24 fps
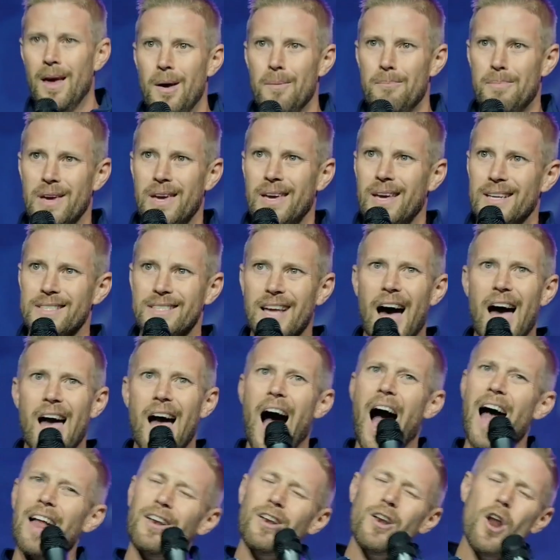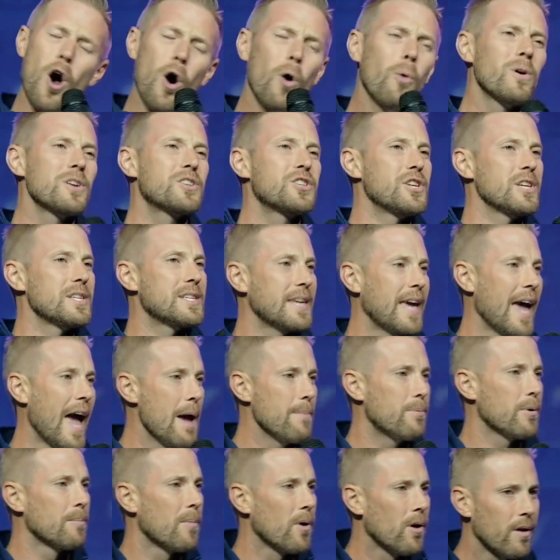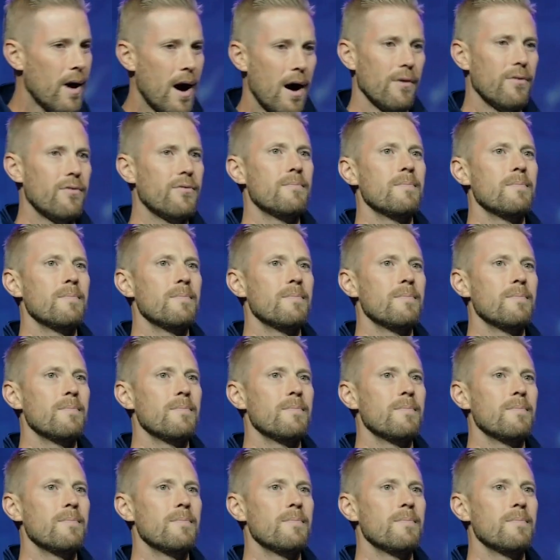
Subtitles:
because I know what she's capable of.